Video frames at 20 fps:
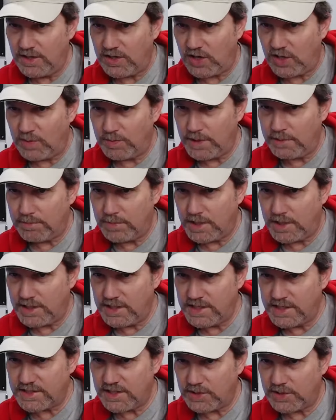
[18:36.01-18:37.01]
All my
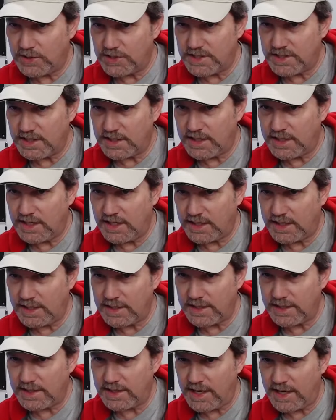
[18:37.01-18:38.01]
buddies notice it, kick
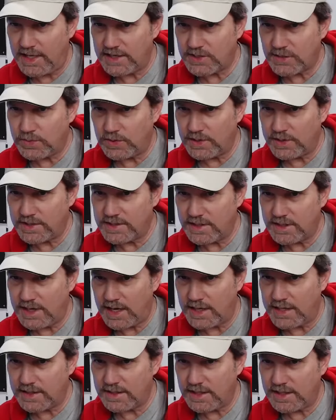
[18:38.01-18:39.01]
it, and ask, what is
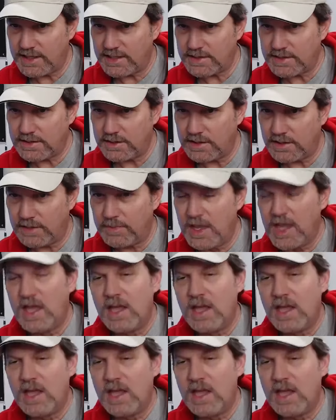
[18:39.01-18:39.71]
that? Thanks, Tim.